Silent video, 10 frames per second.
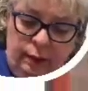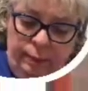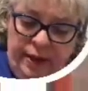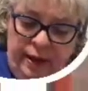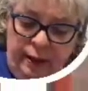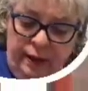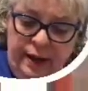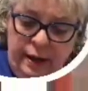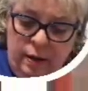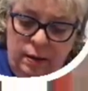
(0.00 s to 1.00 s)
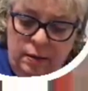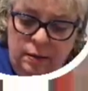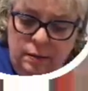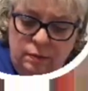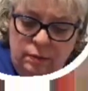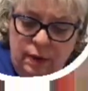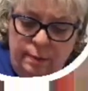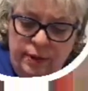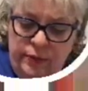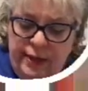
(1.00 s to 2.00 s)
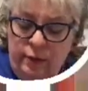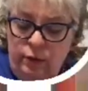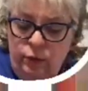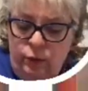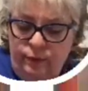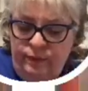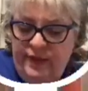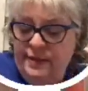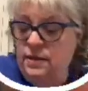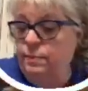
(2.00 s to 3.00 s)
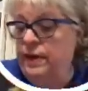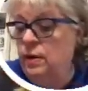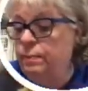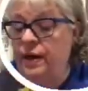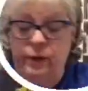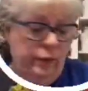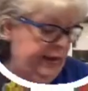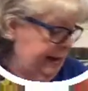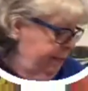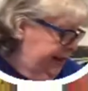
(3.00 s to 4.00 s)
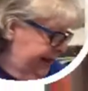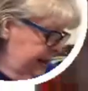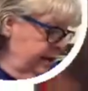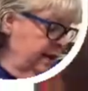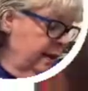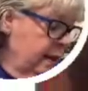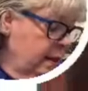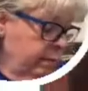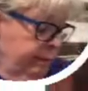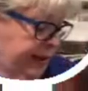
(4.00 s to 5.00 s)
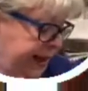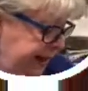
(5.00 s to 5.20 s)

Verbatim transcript: puddle here. Come on now. Ooh, that's a bigger puddle than I planned. But